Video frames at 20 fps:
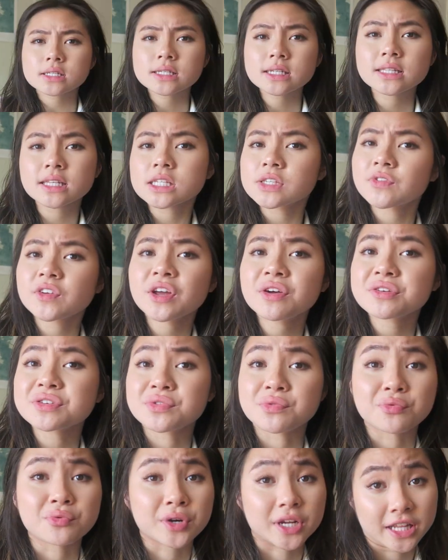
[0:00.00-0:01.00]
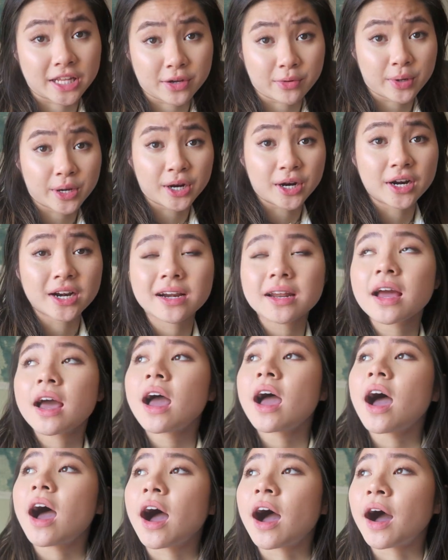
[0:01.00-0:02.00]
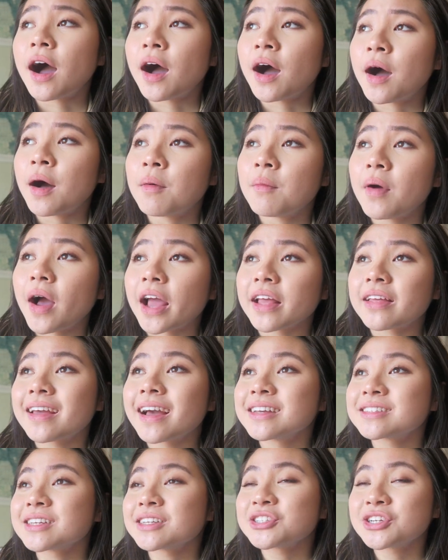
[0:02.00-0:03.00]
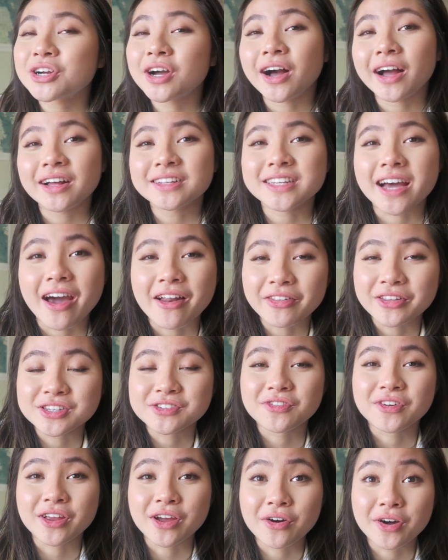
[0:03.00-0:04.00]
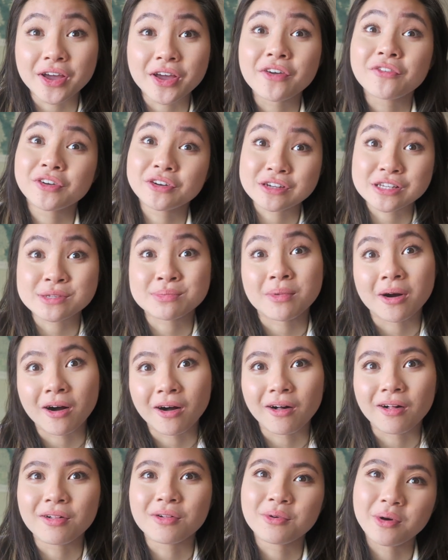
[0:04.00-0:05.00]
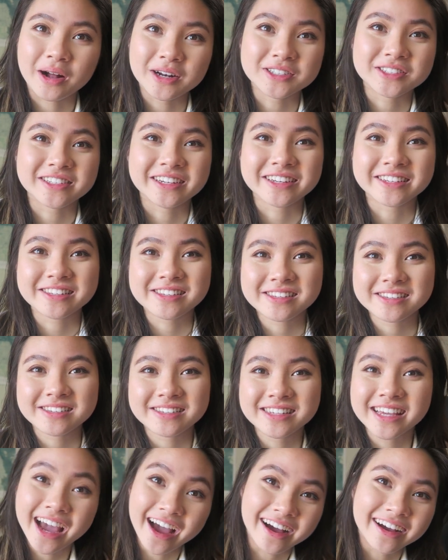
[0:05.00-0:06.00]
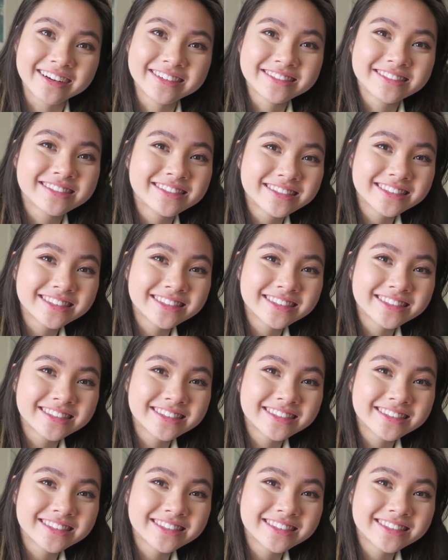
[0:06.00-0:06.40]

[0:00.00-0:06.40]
Honestly, this video is really weird. I guess I should title this video, "If you're small, watch this." Yeah.